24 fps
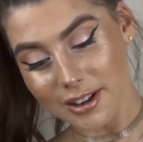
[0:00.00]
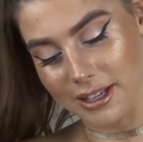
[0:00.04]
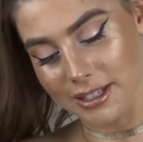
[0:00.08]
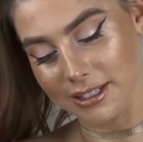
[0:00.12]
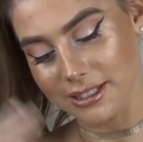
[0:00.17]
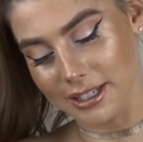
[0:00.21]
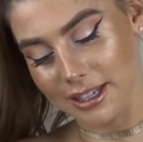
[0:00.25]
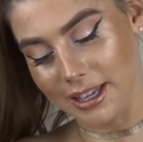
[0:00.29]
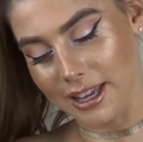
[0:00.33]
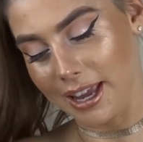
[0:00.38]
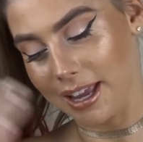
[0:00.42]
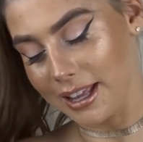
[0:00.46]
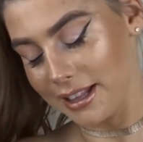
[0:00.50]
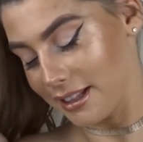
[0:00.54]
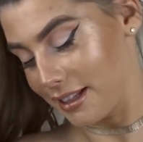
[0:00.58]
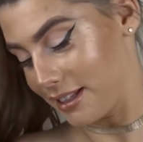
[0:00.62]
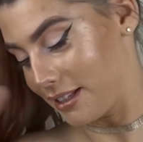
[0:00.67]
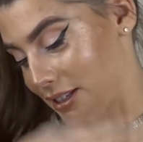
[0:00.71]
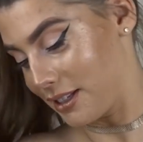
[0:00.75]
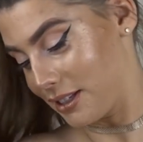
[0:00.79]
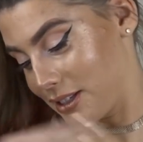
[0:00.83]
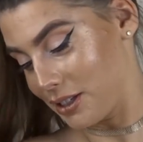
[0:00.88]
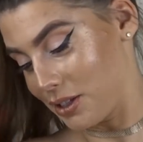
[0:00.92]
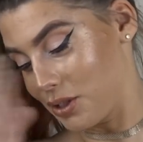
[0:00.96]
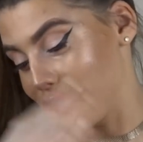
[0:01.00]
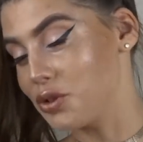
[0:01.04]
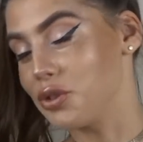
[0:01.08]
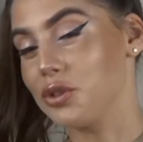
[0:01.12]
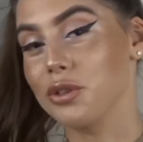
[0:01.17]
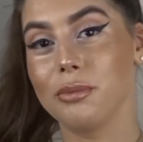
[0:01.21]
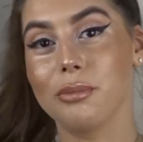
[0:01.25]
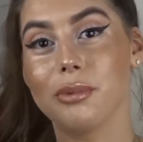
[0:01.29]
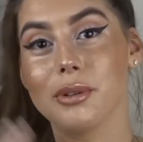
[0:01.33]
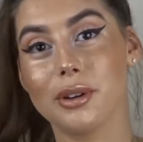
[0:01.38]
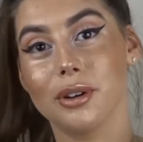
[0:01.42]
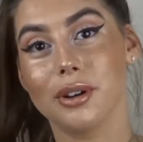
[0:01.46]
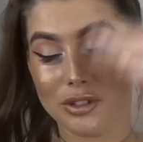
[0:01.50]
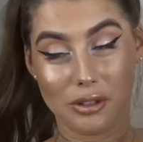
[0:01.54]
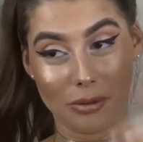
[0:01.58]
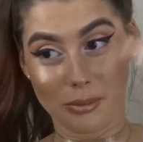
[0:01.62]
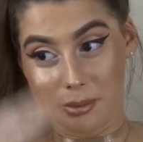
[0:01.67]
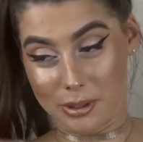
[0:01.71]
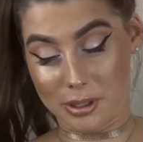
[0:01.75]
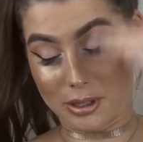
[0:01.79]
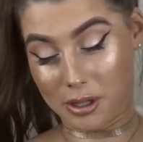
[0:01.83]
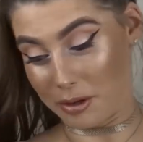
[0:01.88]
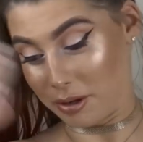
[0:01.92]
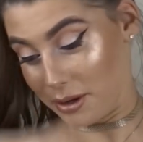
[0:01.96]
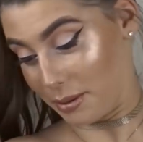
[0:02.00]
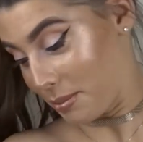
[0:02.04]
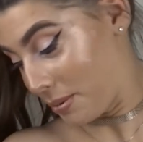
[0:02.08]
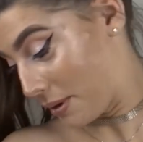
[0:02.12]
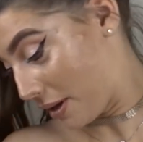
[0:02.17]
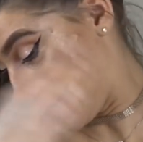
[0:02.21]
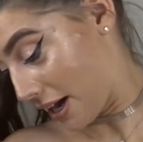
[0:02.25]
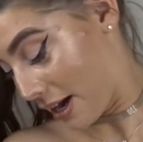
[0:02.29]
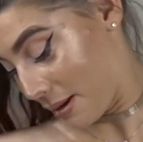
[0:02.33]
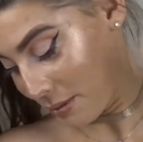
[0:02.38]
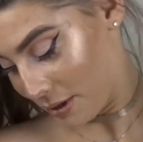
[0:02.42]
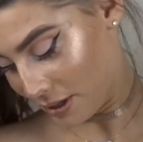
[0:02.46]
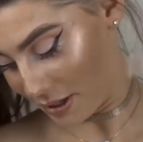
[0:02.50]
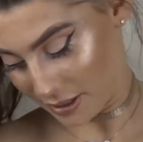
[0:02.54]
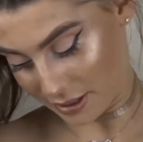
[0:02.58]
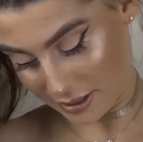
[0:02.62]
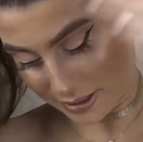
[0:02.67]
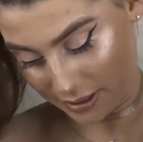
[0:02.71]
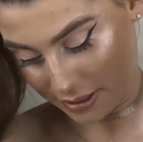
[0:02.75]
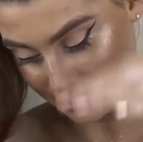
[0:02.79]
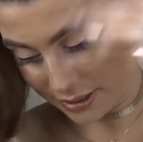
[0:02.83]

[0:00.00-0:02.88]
because again, this is a super, super glowy primer.